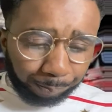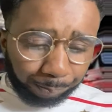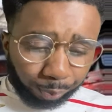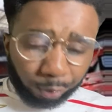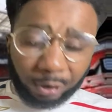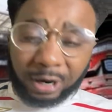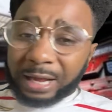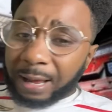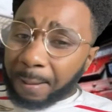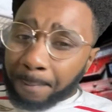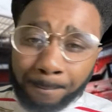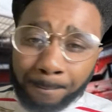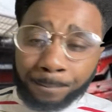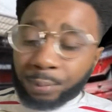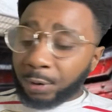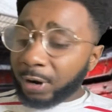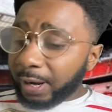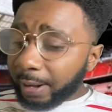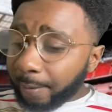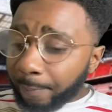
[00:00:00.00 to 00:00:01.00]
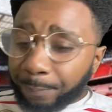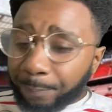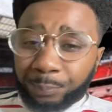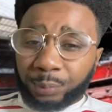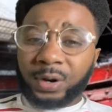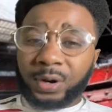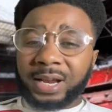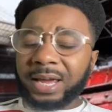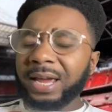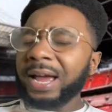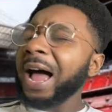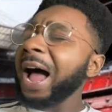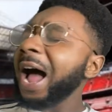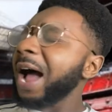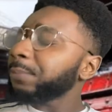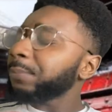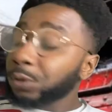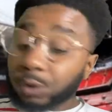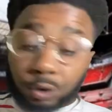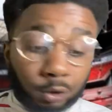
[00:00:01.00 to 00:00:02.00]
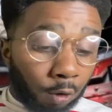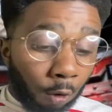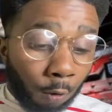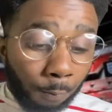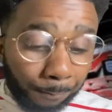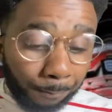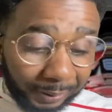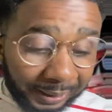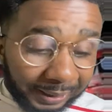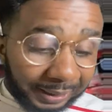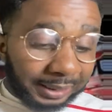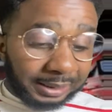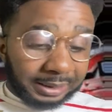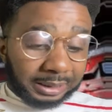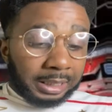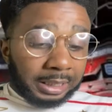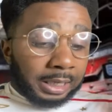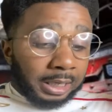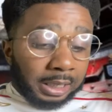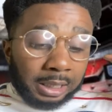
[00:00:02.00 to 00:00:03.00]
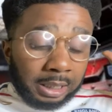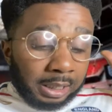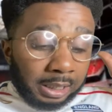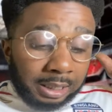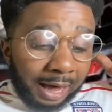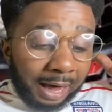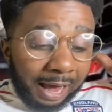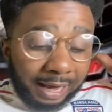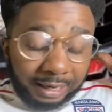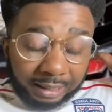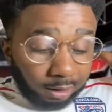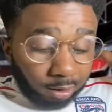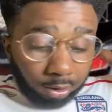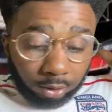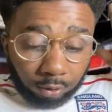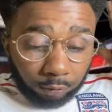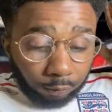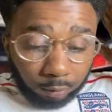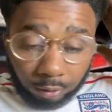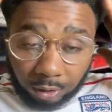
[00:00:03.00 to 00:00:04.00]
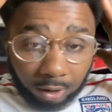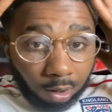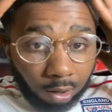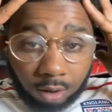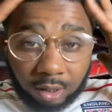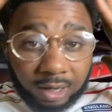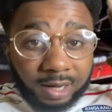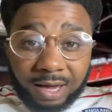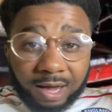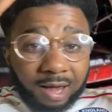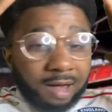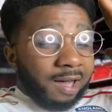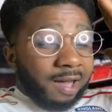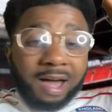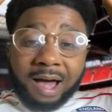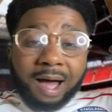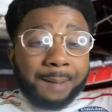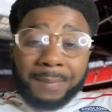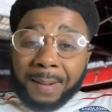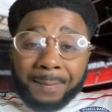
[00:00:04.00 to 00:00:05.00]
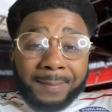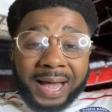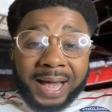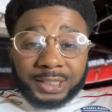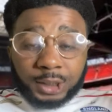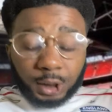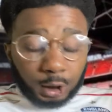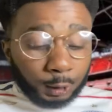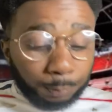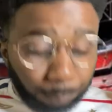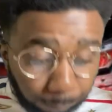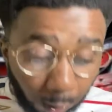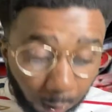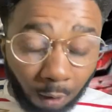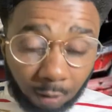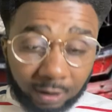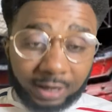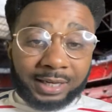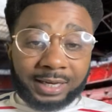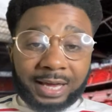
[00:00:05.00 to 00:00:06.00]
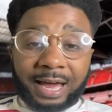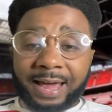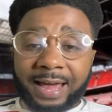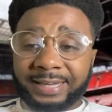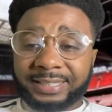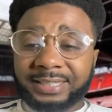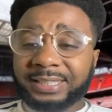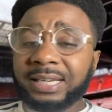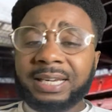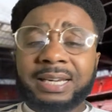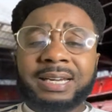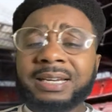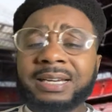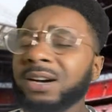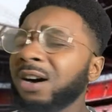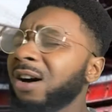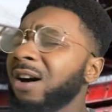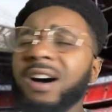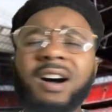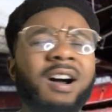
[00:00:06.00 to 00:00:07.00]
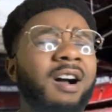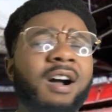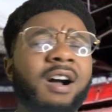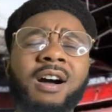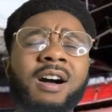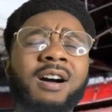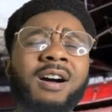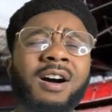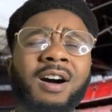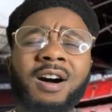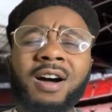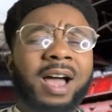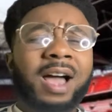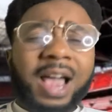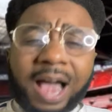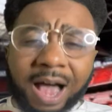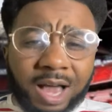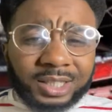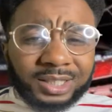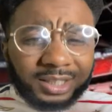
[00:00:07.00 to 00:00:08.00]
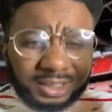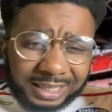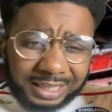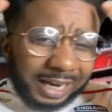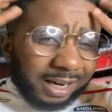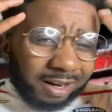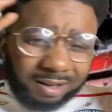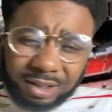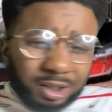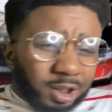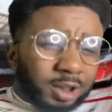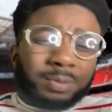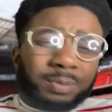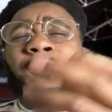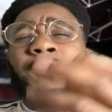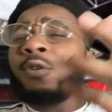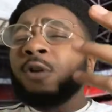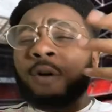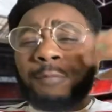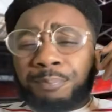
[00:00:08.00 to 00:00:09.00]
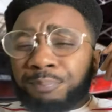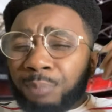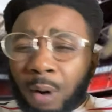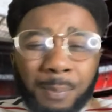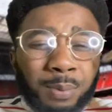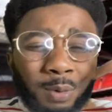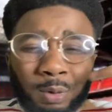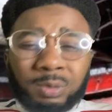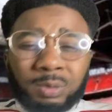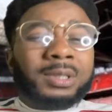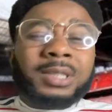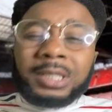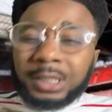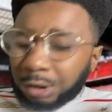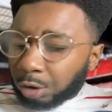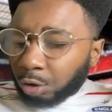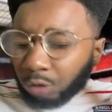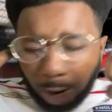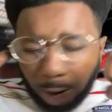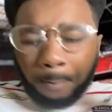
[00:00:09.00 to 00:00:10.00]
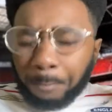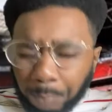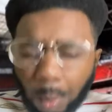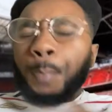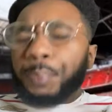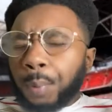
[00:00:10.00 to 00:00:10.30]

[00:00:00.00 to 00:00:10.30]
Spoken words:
Brilliant, brilliant, brilliant. I'm so pleased. Like, my mind's exploding, guys. It's just full of popcorn seeds just going